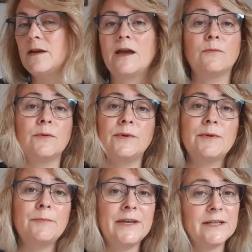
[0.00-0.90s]
And when we
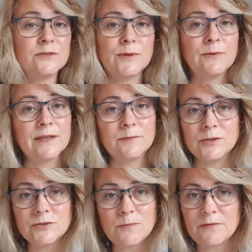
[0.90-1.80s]
wear beads, we wear them
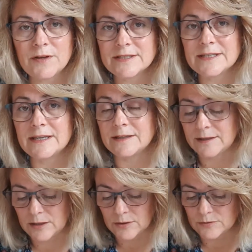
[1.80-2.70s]
on top of our skin and
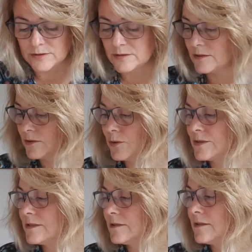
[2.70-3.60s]
clothes,
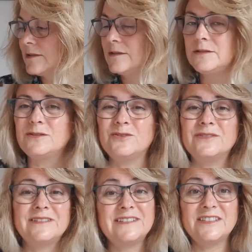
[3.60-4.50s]
not
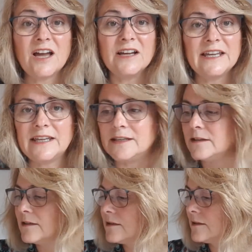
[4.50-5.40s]
dug
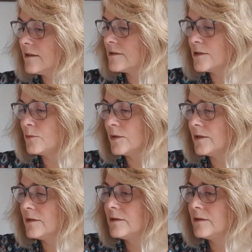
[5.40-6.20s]
in, as it were.